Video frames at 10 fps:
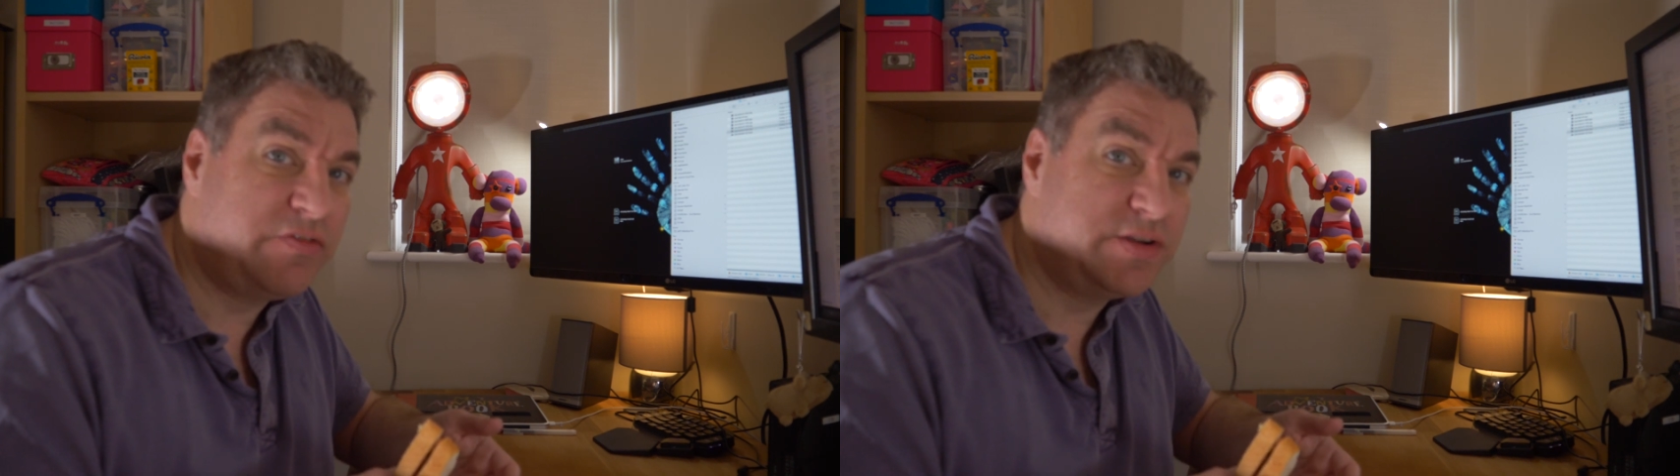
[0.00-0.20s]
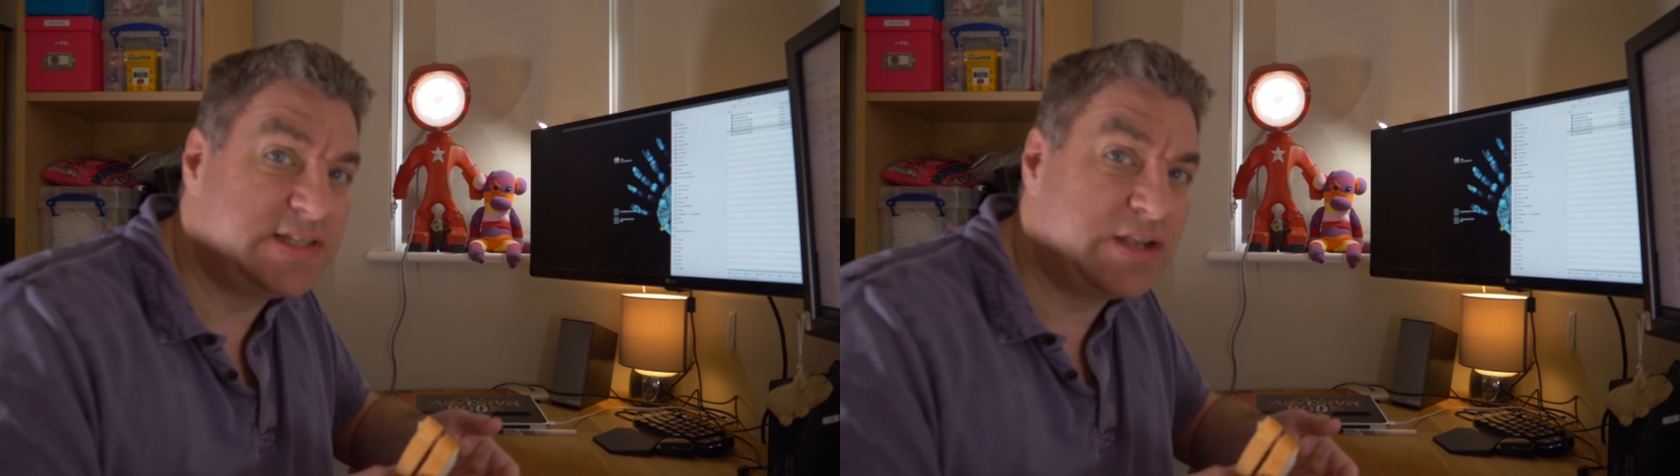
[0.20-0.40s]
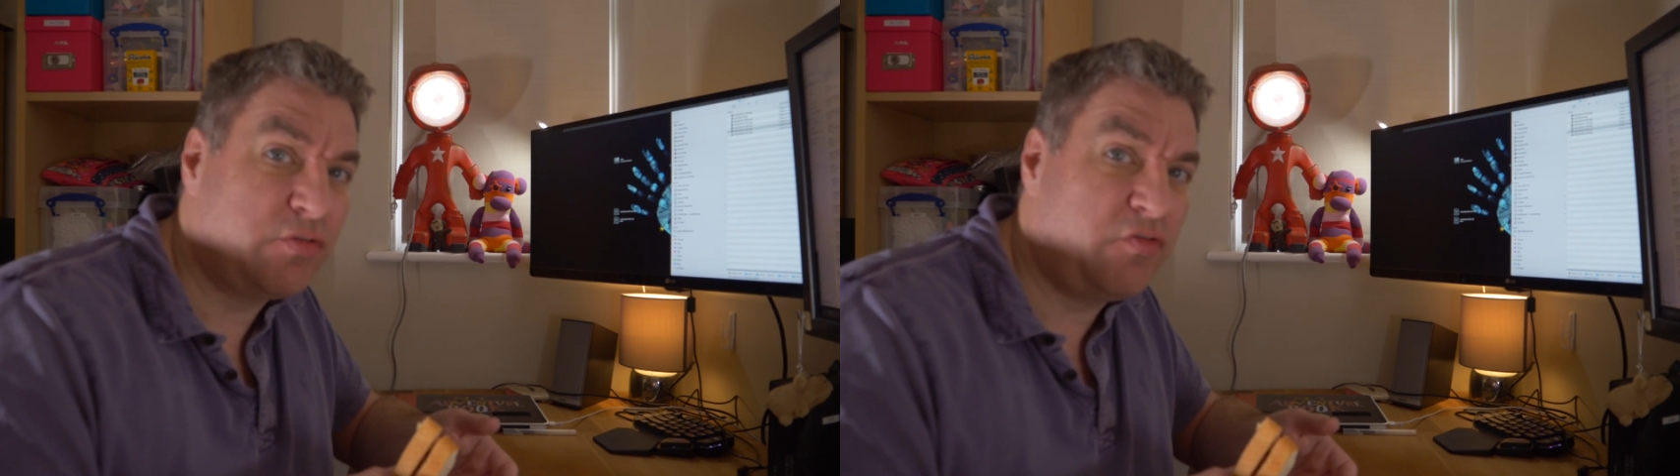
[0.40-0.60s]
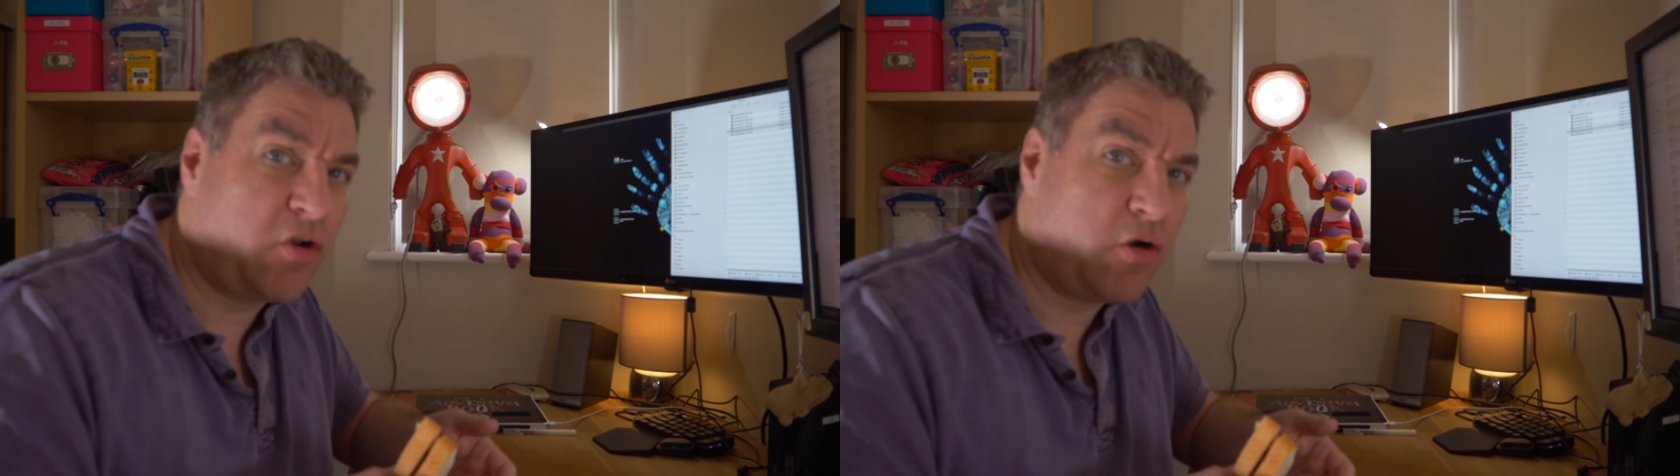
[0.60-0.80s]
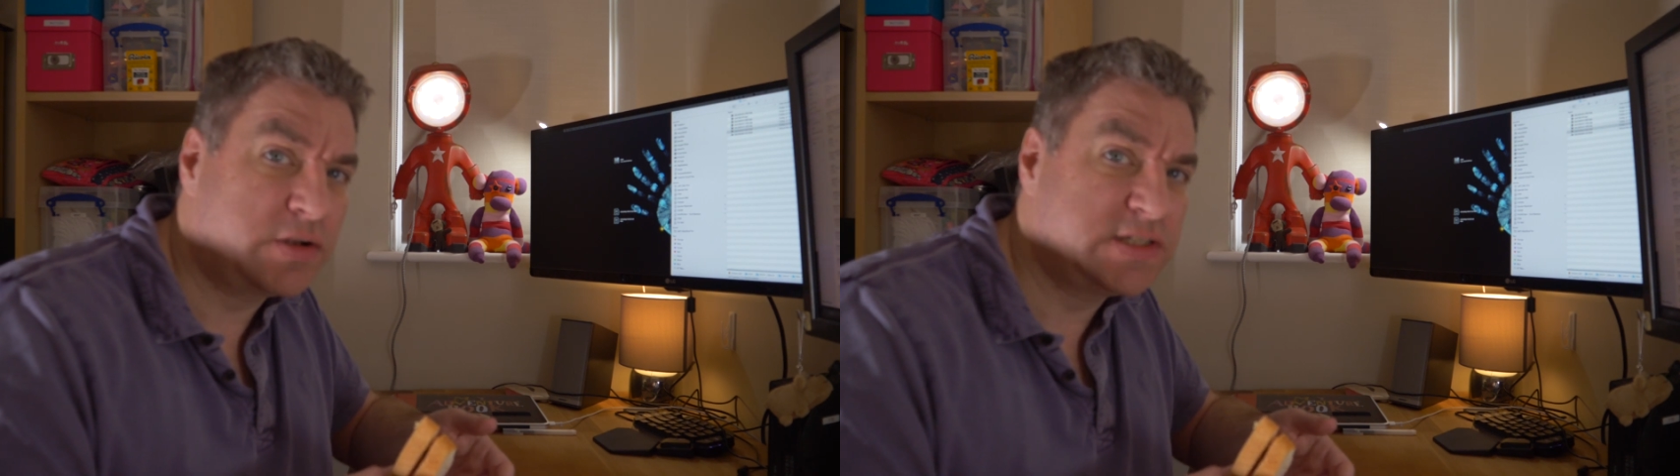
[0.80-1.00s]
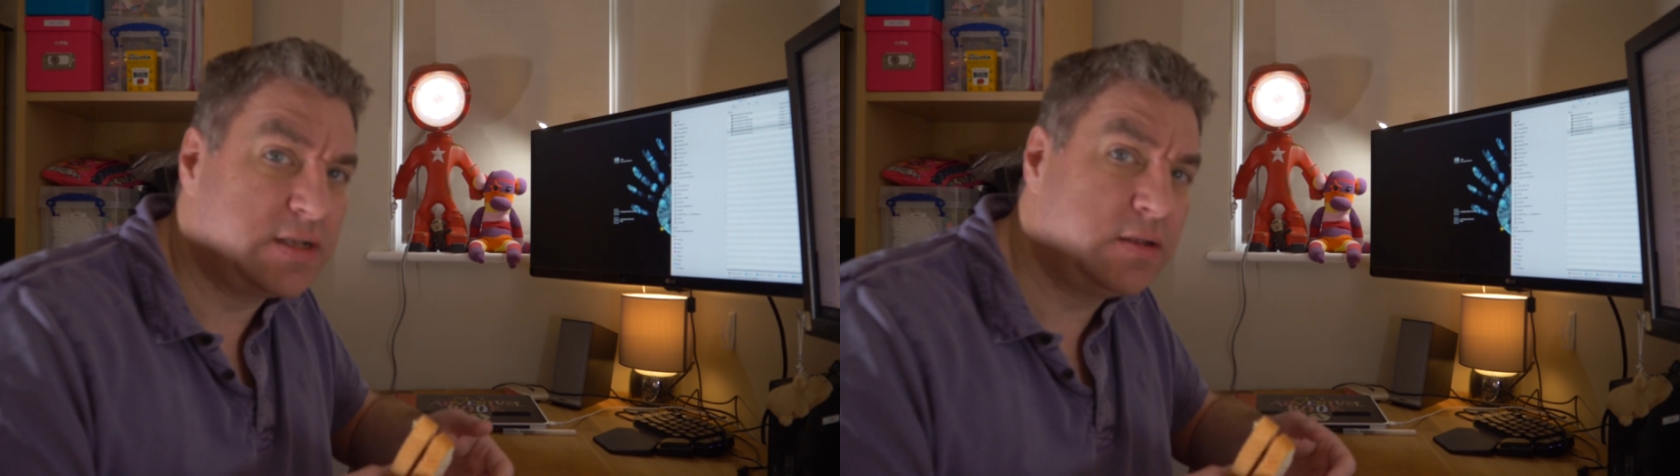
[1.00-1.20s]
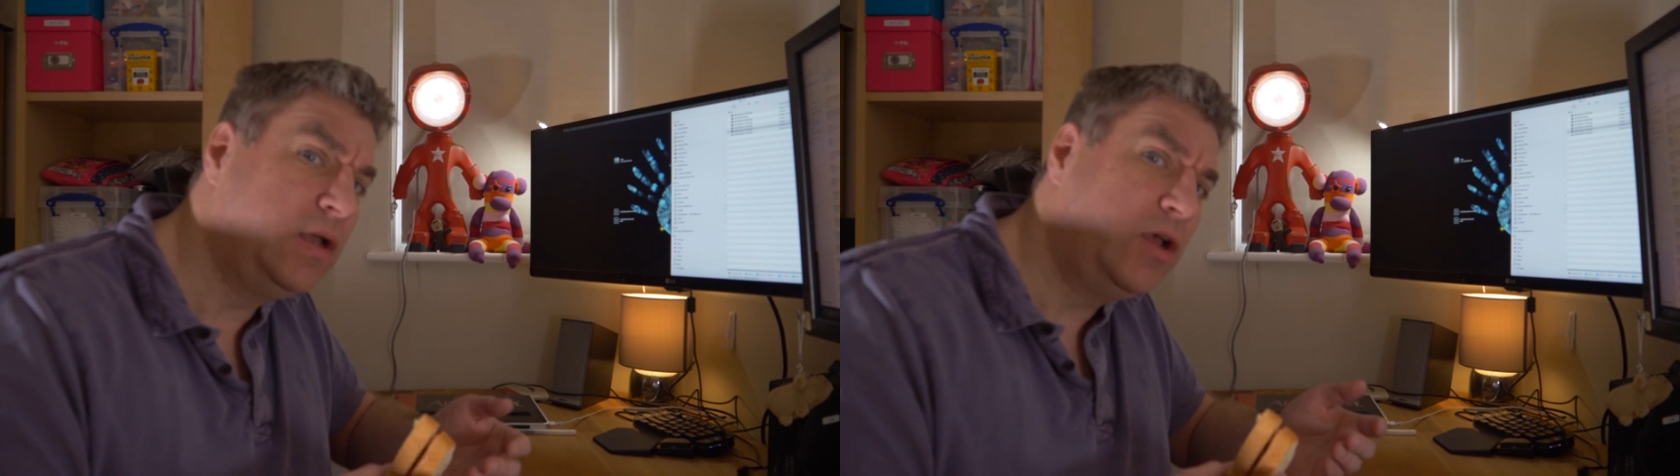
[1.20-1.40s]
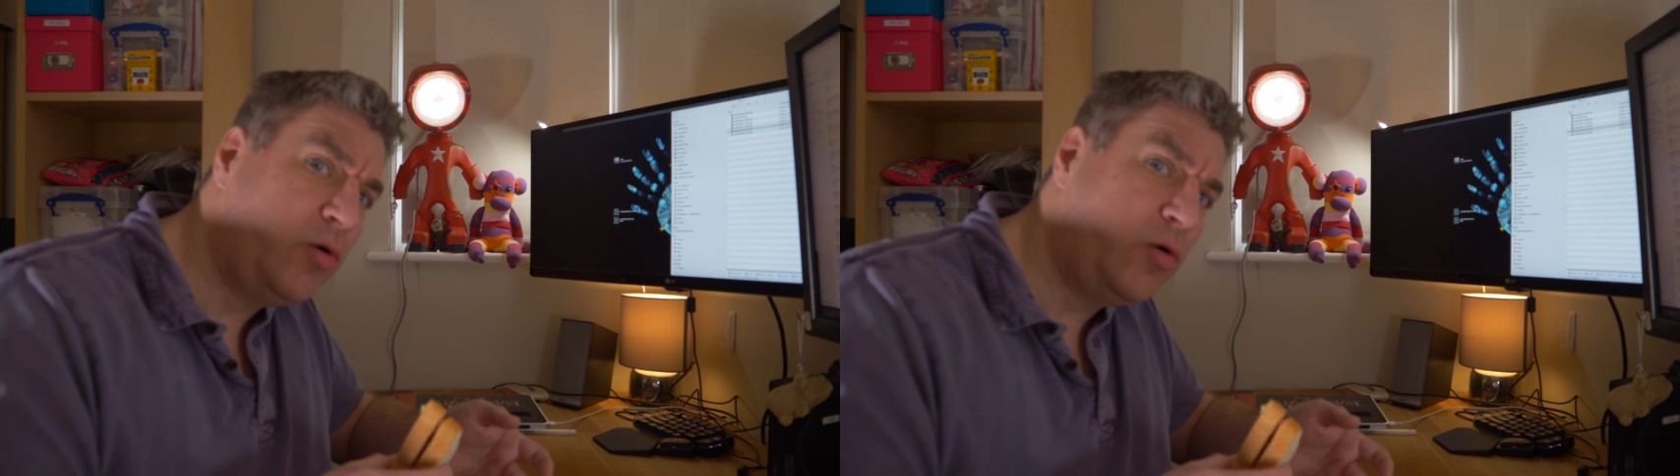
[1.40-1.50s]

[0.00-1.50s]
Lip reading: for a single vlog, so